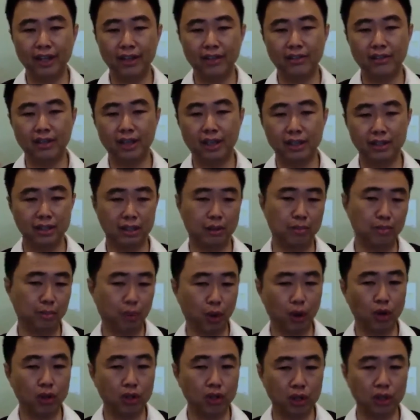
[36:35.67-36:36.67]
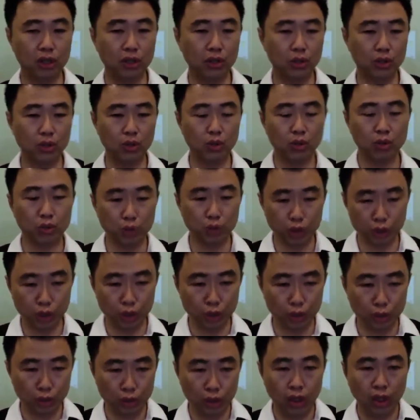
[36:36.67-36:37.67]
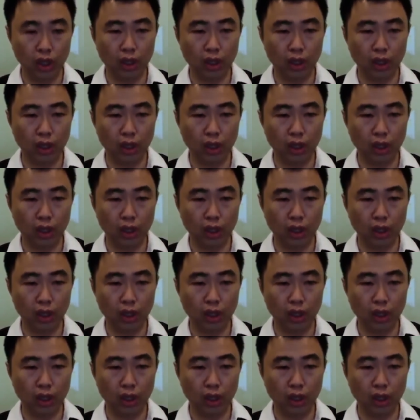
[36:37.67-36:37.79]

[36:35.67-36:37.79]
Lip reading: things that is important to you.